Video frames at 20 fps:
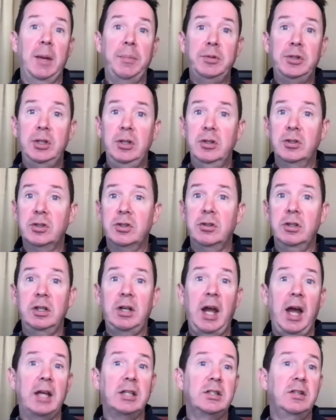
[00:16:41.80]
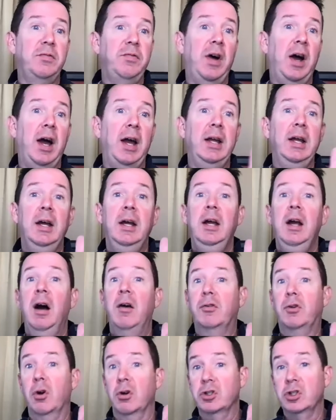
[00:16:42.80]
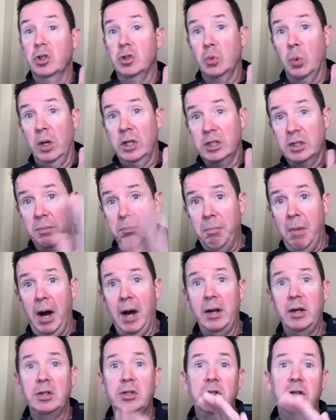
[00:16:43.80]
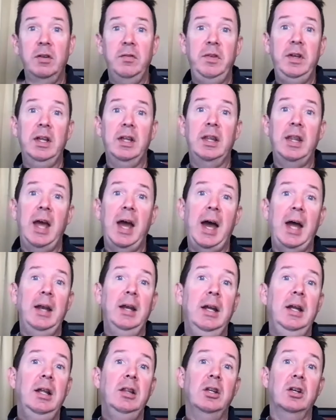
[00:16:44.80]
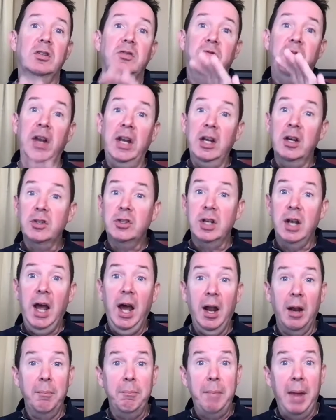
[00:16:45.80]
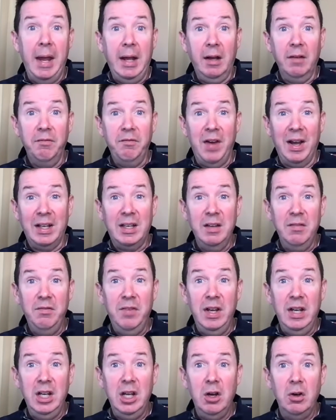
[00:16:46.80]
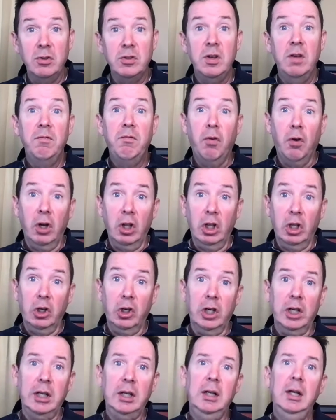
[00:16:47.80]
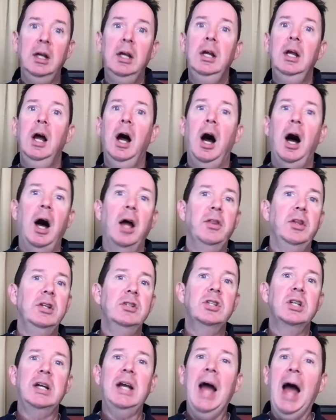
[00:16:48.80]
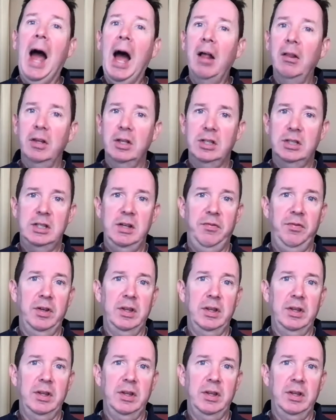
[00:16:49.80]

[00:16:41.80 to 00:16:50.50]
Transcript: to use Screencastify. Of course, there's ways to monitor via that. There's videos on how to make effective videos for learning. There's countless different